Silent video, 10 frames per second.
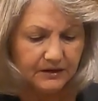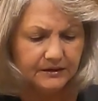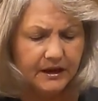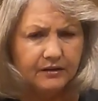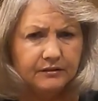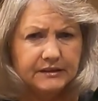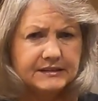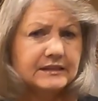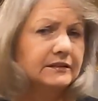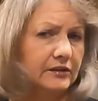Now,
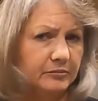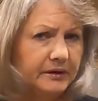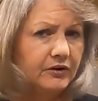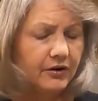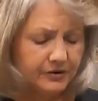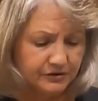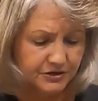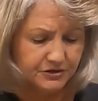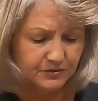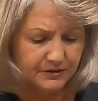it's a little bit harder
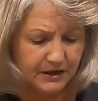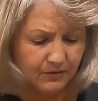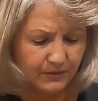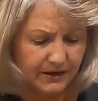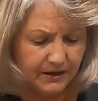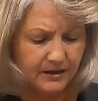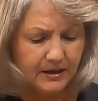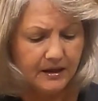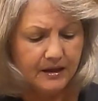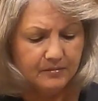to do it that way,
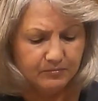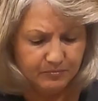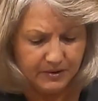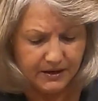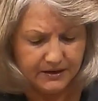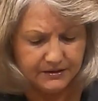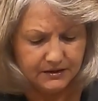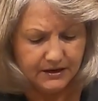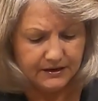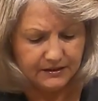but
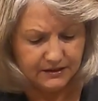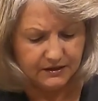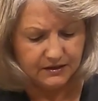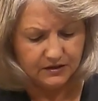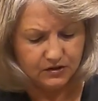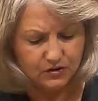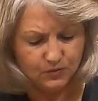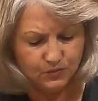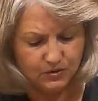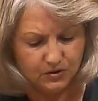I think you
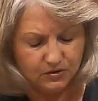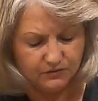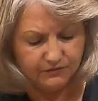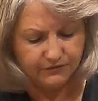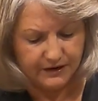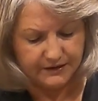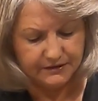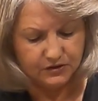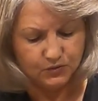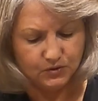will find
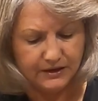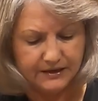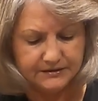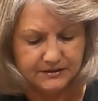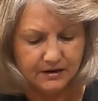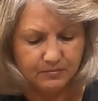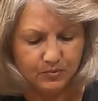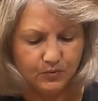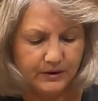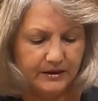that you will end
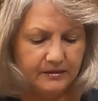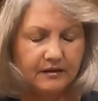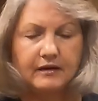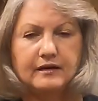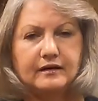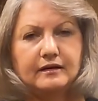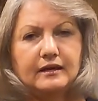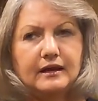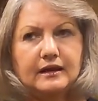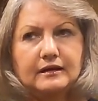up with
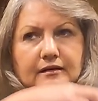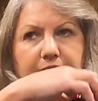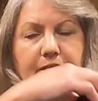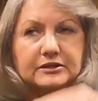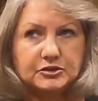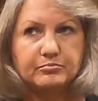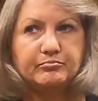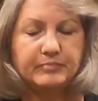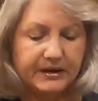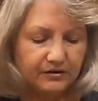a much
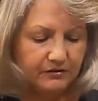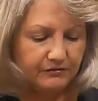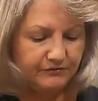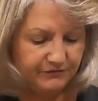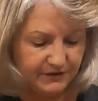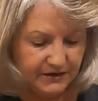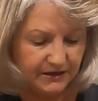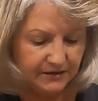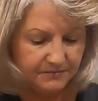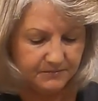better
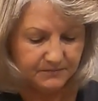fitting